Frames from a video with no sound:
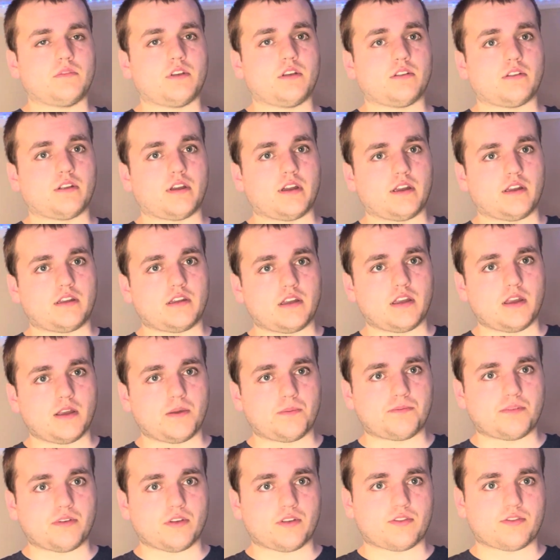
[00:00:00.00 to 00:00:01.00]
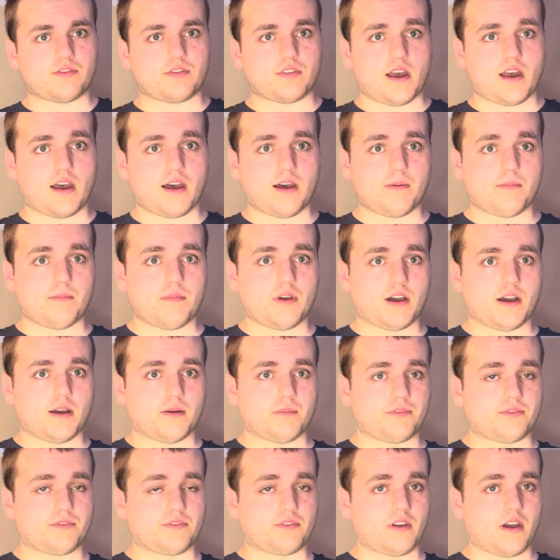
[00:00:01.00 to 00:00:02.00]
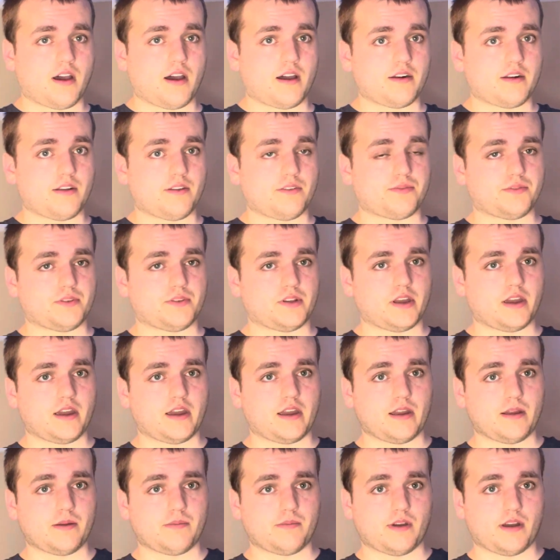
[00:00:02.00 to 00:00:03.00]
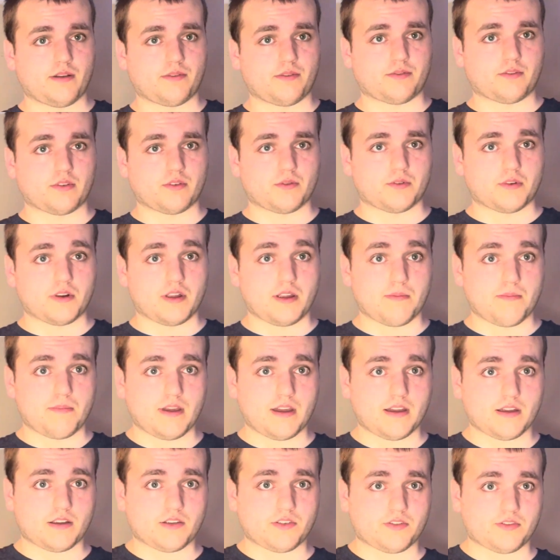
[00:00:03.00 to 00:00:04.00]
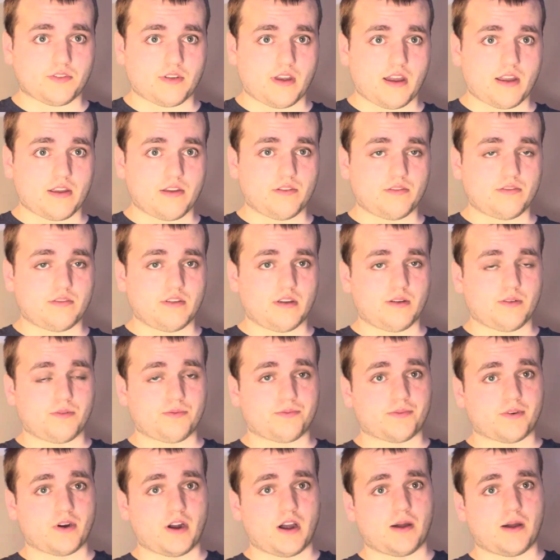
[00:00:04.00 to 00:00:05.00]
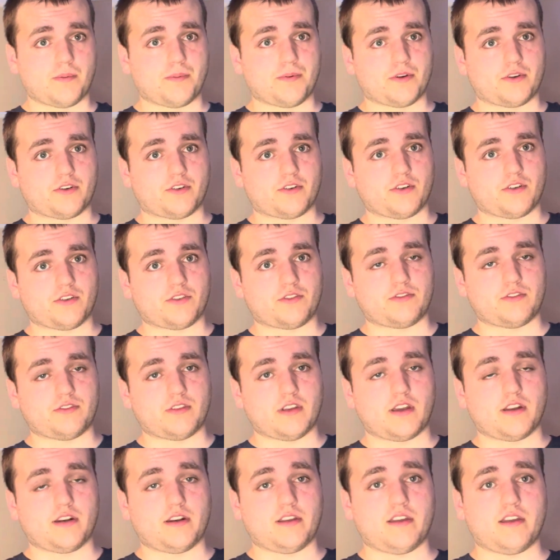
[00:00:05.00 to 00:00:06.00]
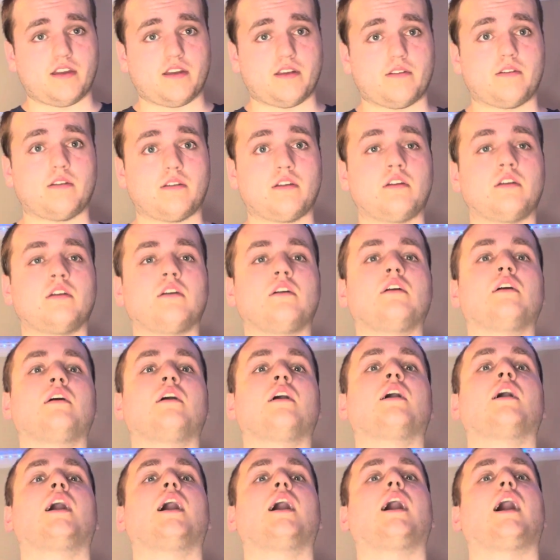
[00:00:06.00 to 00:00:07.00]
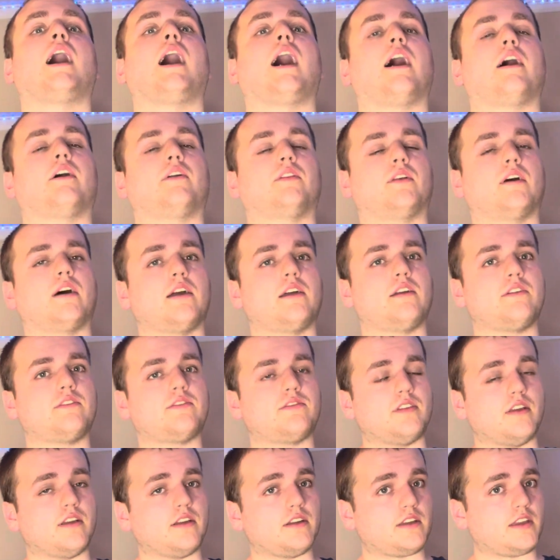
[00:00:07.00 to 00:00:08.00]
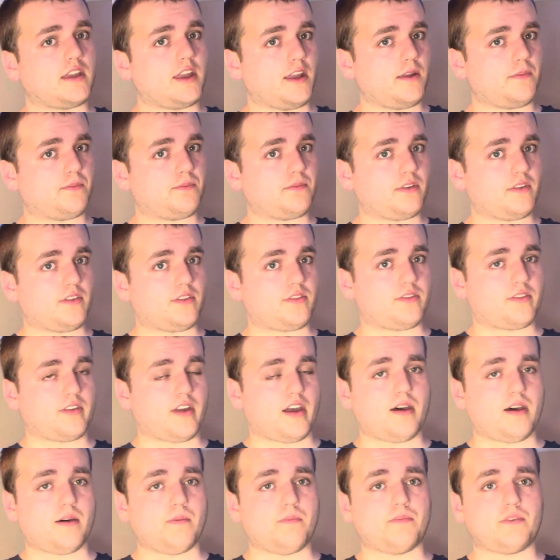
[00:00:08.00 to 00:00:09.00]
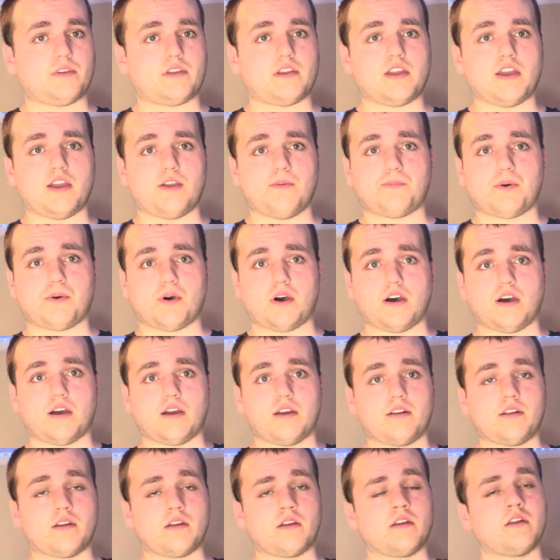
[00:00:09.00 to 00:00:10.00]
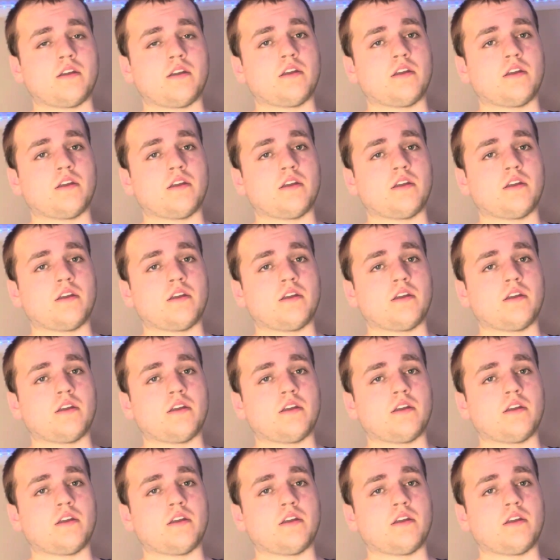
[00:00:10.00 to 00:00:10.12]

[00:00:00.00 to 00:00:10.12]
like keep this up, um, Saudi Flame of the remix that you did for Robert Christinian. I liked it. Keep this up. Keep on